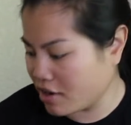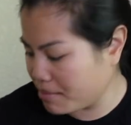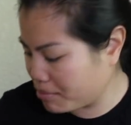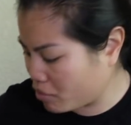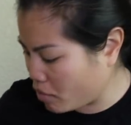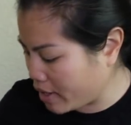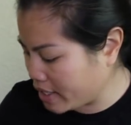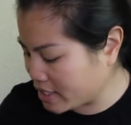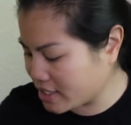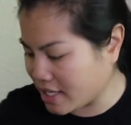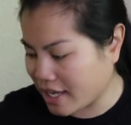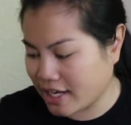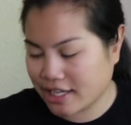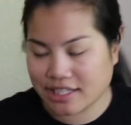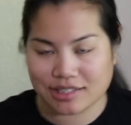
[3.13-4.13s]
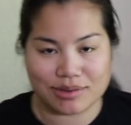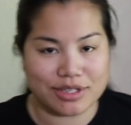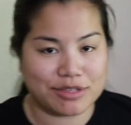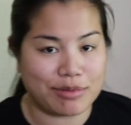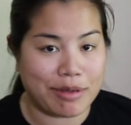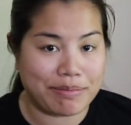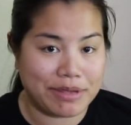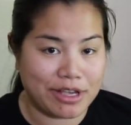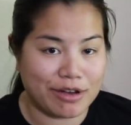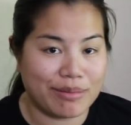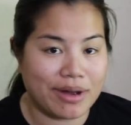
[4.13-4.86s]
I'm quite excited because I went to my P.O.